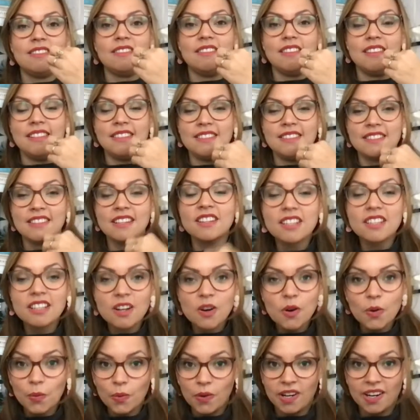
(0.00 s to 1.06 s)

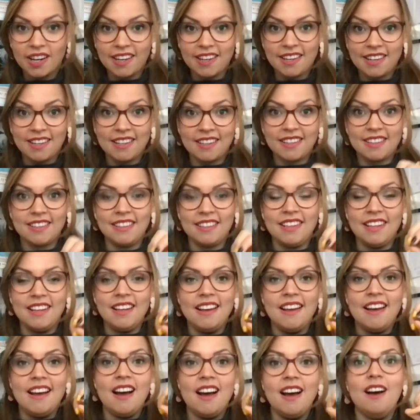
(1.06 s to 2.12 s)
internal work,
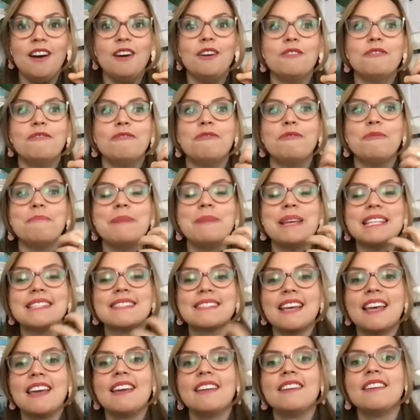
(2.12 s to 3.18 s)
of
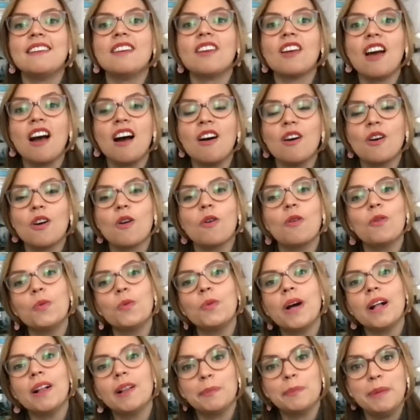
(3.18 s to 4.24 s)
maintaining our own
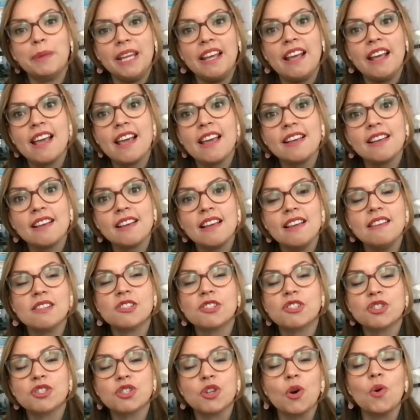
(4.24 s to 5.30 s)
well-being, is
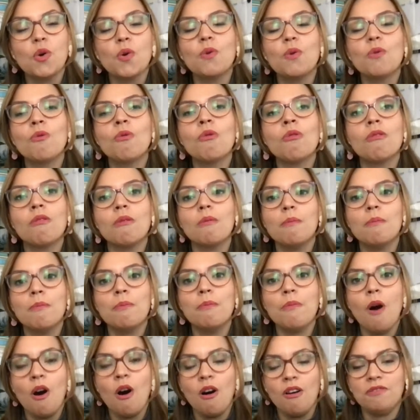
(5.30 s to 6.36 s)
so
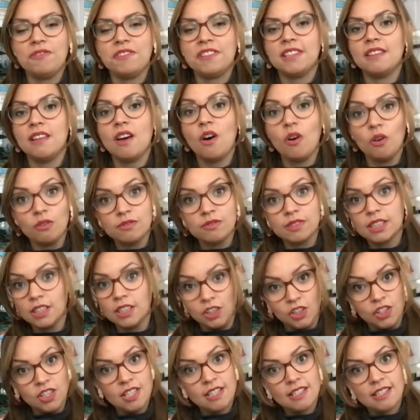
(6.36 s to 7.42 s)
often
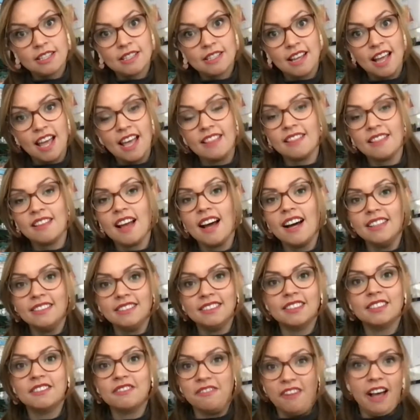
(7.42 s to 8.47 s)
overlooked and
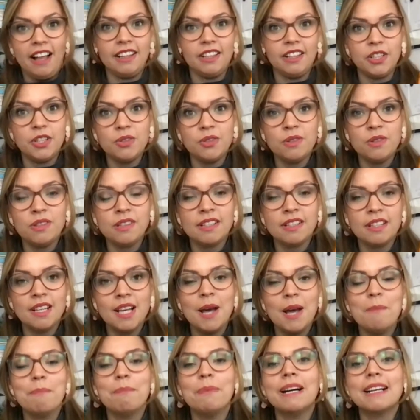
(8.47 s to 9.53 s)
undervalued,
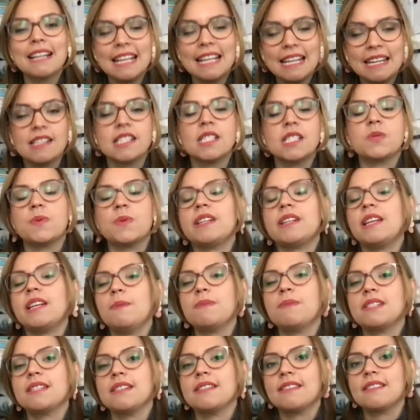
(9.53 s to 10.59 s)
but it is what
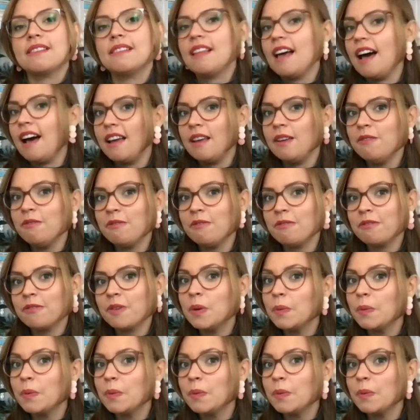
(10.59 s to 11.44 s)
keeps us alive.